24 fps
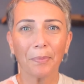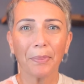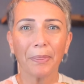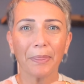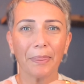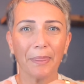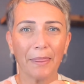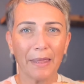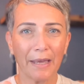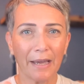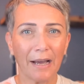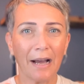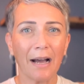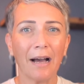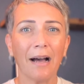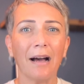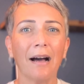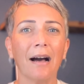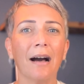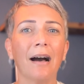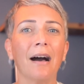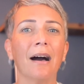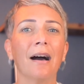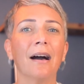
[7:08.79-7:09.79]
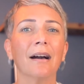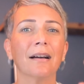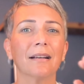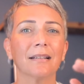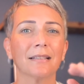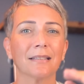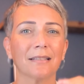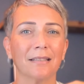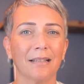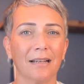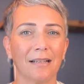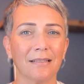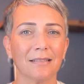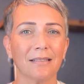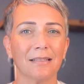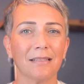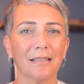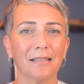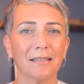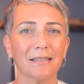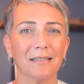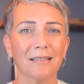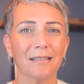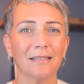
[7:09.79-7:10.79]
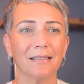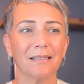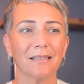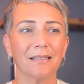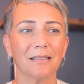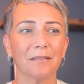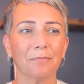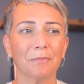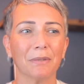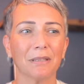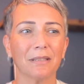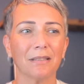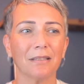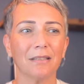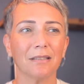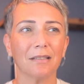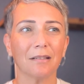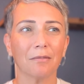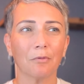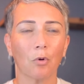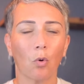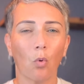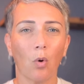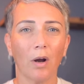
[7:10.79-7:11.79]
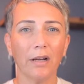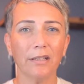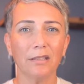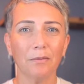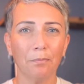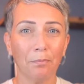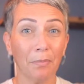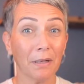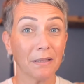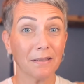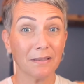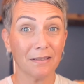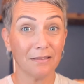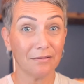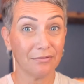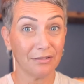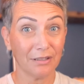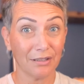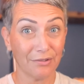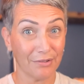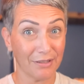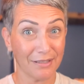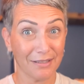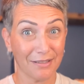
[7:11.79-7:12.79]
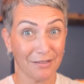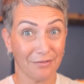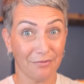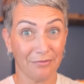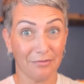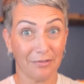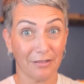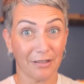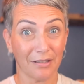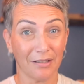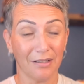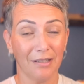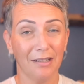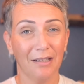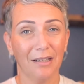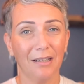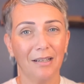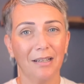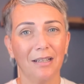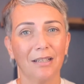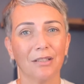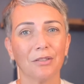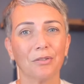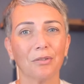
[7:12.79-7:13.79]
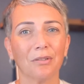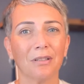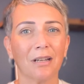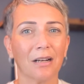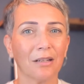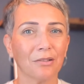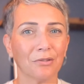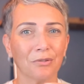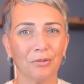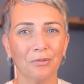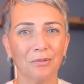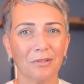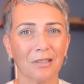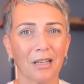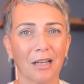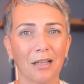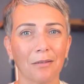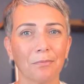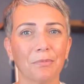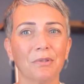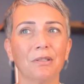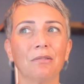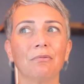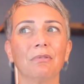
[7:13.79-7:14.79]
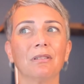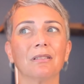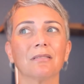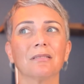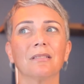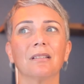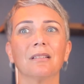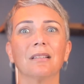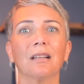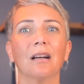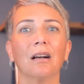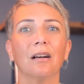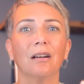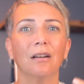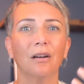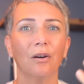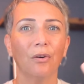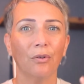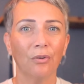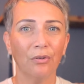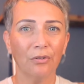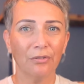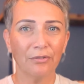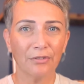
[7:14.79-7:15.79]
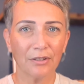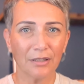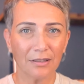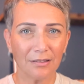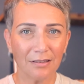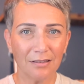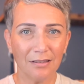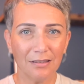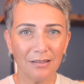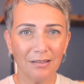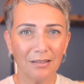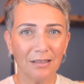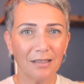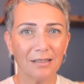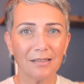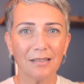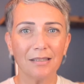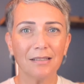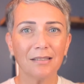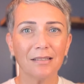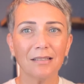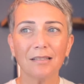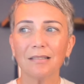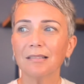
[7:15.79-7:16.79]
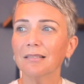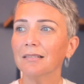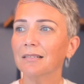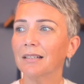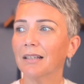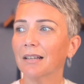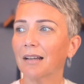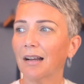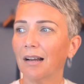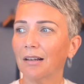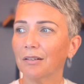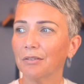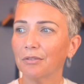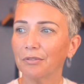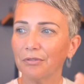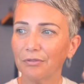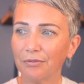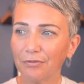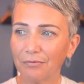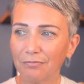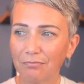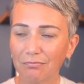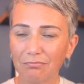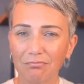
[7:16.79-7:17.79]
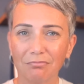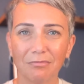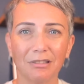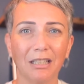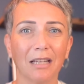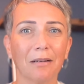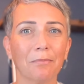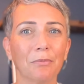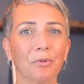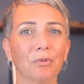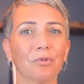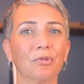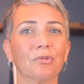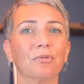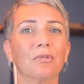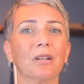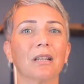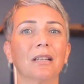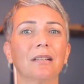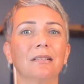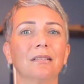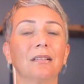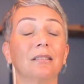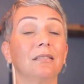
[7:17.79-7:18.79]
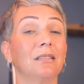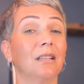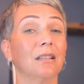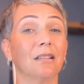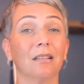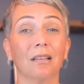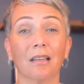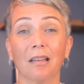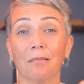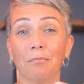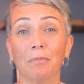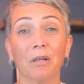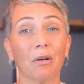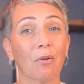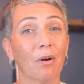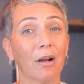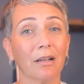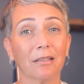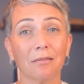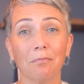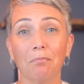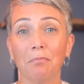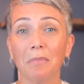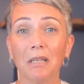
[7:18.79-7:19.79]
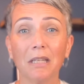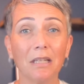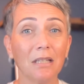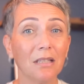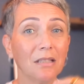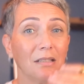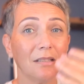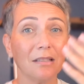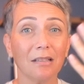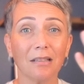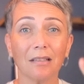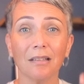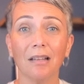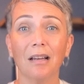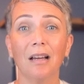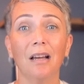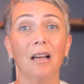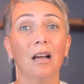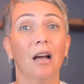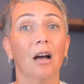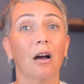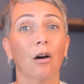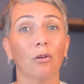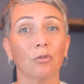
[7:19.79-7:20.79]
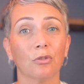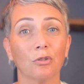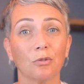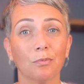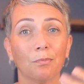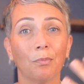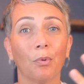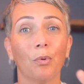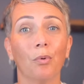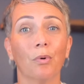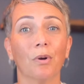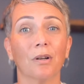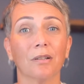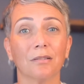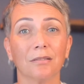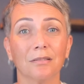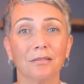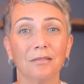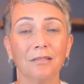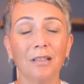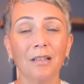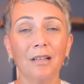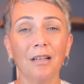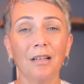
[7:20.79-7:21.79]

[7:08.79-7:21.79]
they act as a narcissist, but in a quite passive aggressive way. So there are two types: the ones that are overtly narcissistic, they kind of demonstrate, and they can be quite mean and outspoken